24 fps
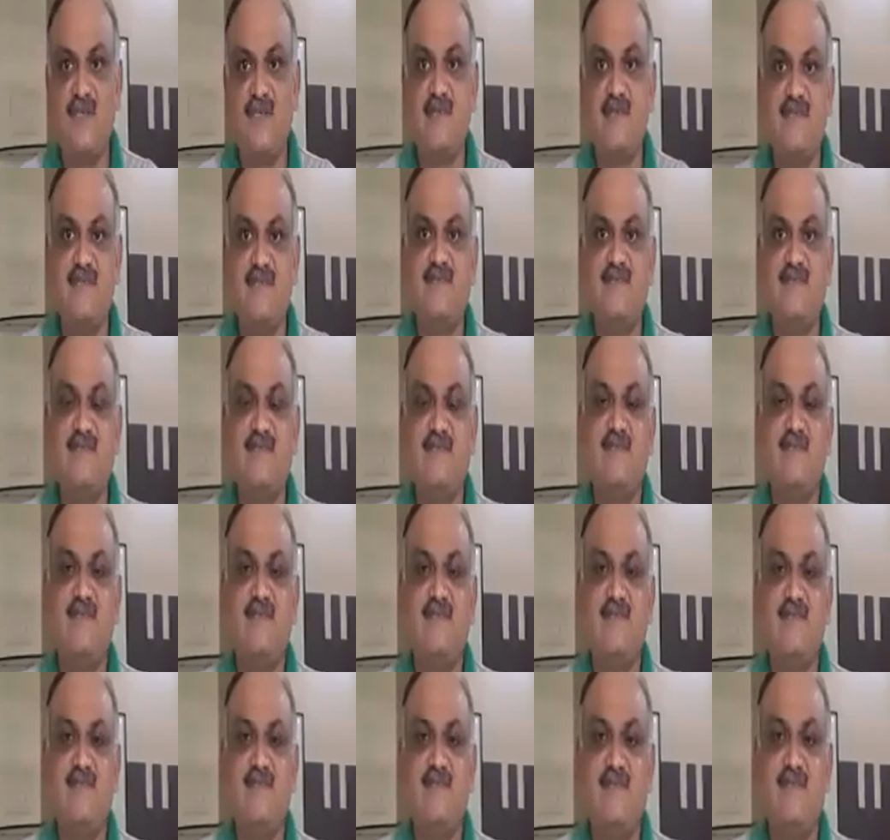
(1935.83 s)
face
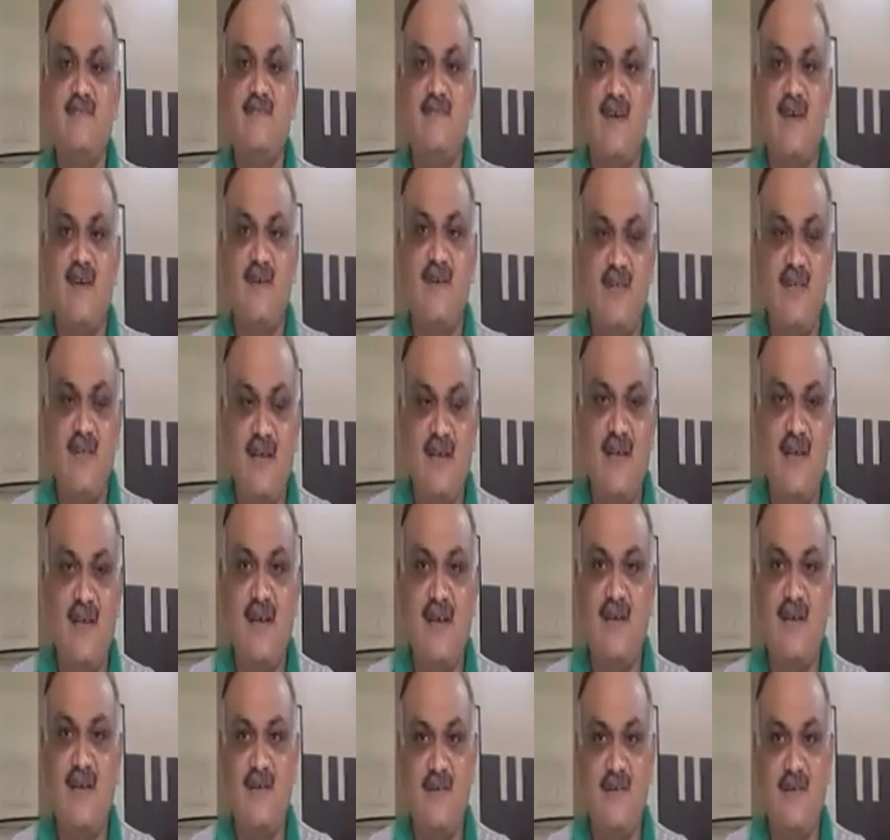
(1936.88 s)
on
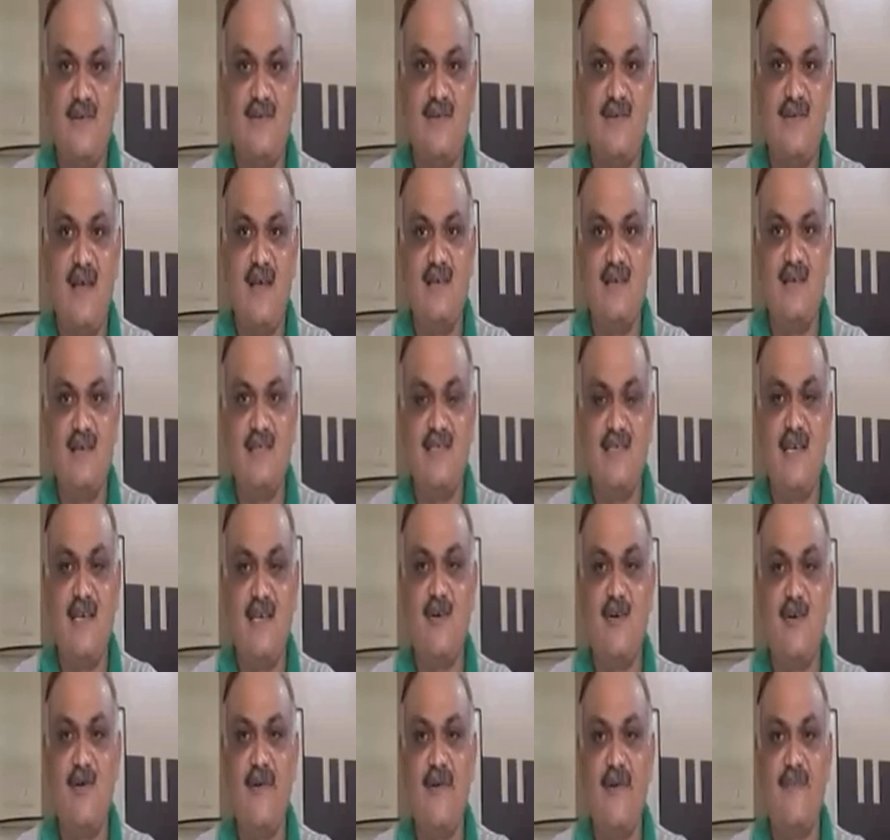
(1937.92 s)
the ground
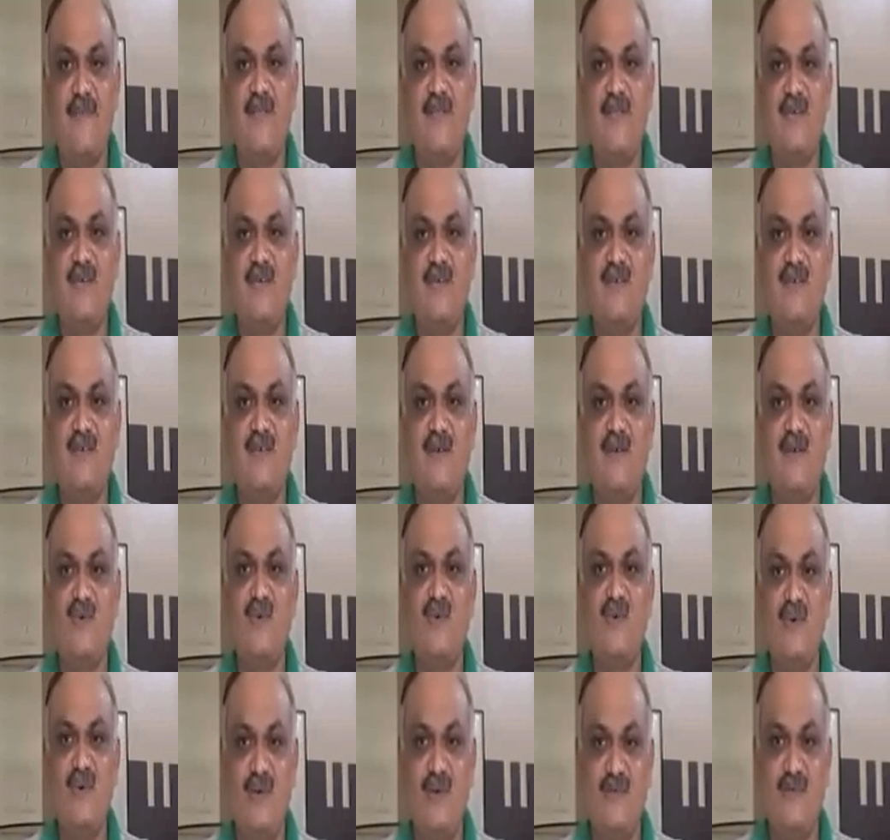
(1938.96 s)
and say homeopathy is
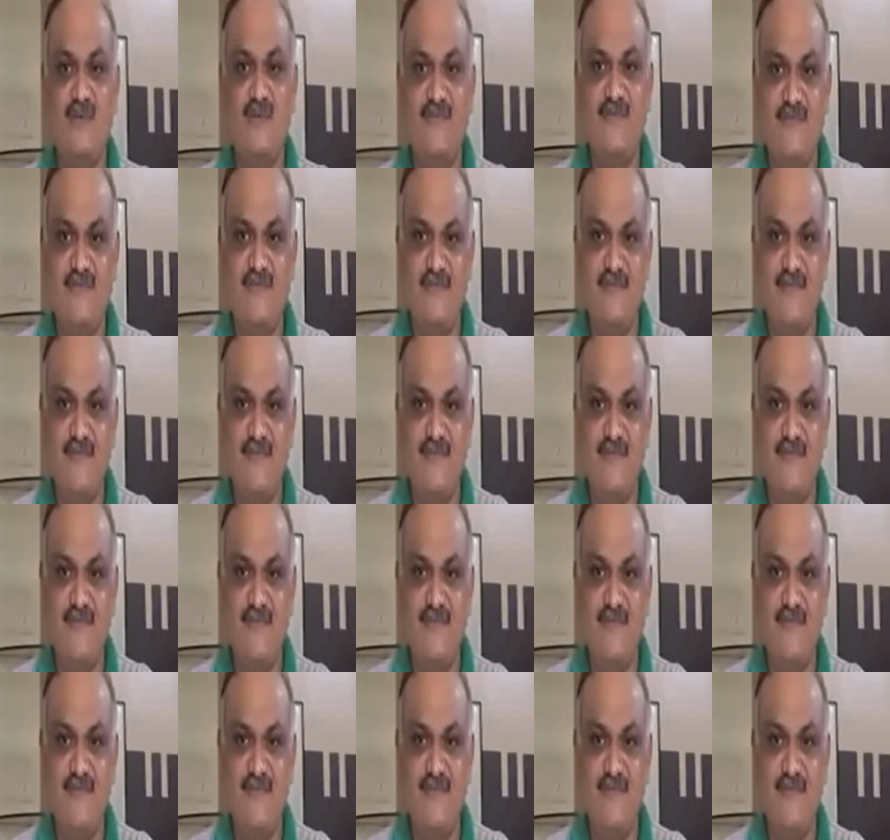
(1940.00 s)
not good.